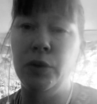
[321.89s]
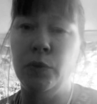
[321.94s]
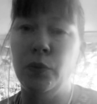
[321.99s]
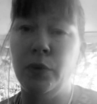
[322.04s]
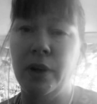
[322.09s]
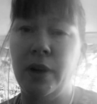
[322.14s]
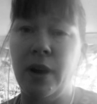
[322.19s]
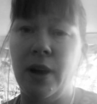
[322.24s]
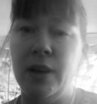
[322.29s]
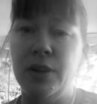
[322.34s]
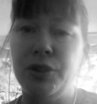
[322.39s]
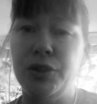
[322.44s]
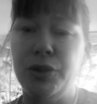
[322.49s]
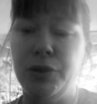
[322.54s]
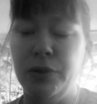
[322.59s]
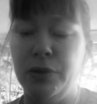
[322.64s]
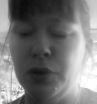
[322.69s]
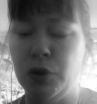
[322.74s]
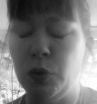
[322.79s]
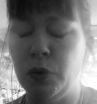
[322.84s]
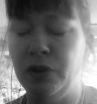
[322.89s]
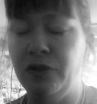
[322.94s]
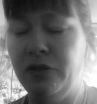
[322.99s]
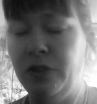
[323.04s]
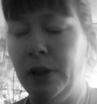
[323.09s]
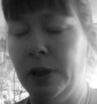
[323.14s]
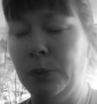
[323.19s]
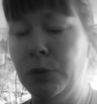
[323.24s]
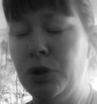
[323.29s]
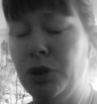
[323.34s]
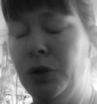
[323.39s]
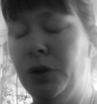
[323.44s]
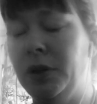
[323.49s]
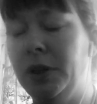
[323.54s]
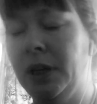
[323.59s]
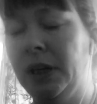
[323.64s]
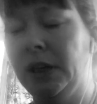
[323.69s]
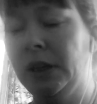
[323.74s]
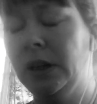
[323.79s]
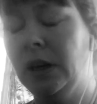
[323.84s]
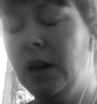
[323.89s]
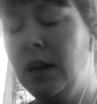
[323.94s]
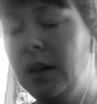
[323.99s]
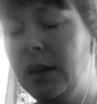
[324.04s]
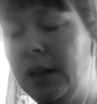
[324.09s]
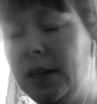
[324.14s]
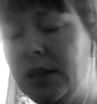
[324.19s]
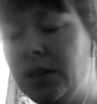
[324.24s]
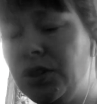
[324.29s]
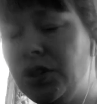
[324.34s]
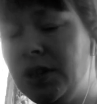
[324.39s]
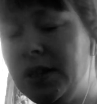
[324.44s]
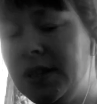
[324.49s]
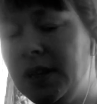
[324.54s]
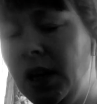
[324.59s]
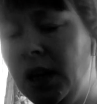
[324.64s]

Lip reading: regard to the twin flame journey. Let's just